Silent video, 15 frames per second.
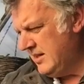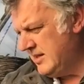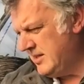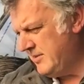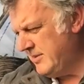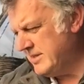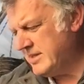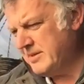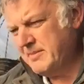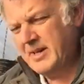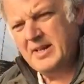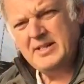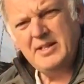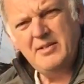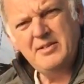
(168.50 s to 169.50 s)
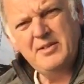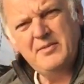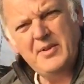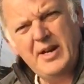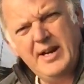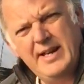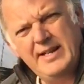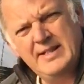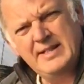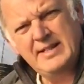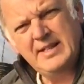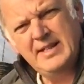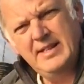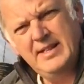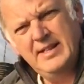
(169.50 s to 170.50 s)
So as tomatoes are
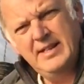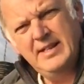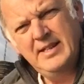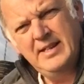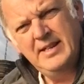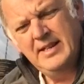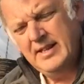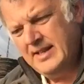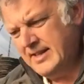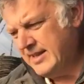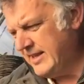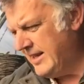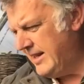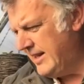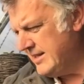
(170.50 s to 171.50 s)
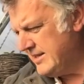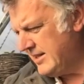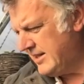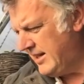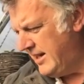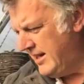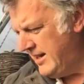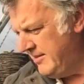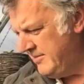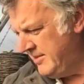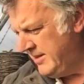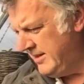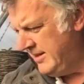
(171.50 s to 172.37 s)
vines, they like to climb,